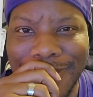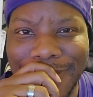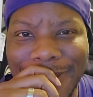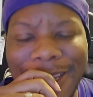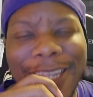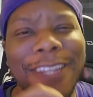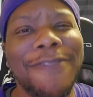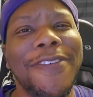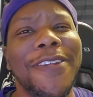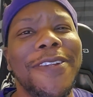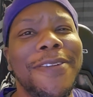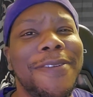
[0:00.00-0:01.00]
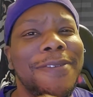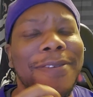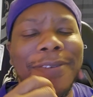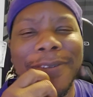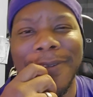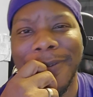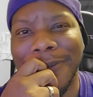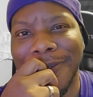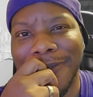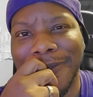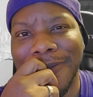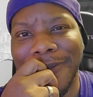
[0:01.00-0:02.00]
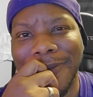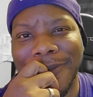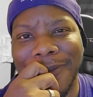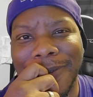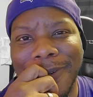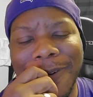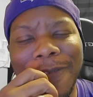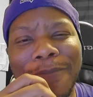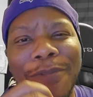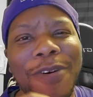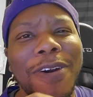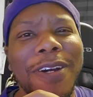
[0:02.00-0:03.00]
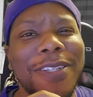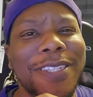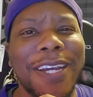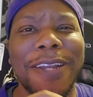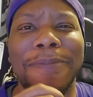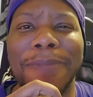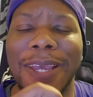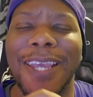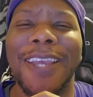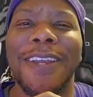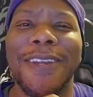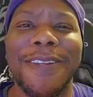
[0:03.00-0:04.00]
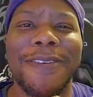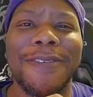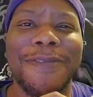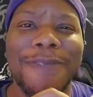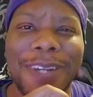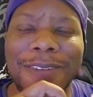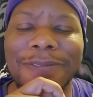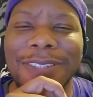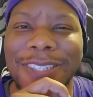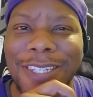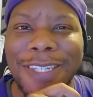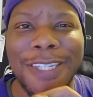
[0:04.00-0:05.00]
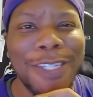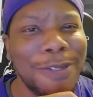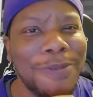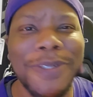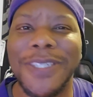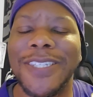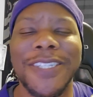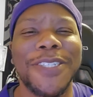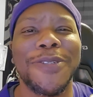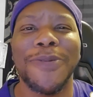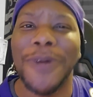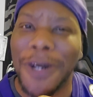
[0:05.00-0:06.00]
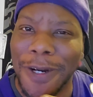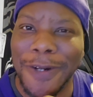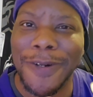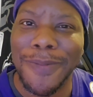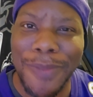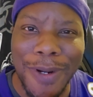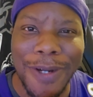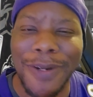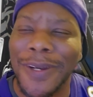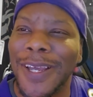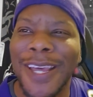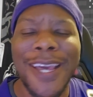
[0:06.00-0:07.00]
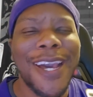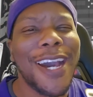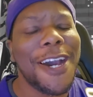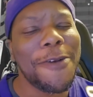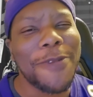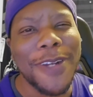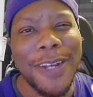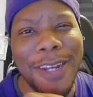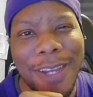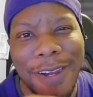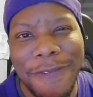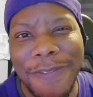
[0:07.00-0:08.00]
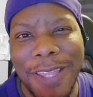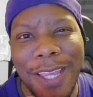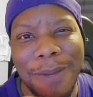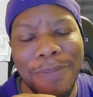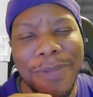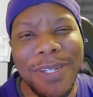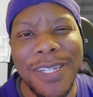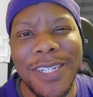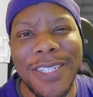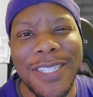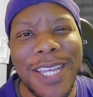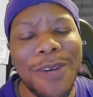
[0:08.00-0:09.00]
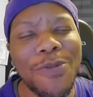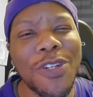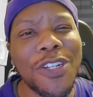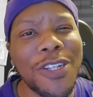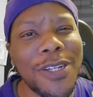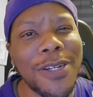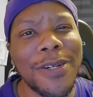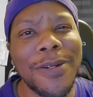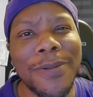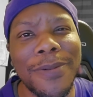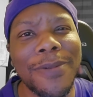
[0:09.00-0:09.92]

to even go more like, man, Raven C, you was just wrong, bro. I would love that because that would show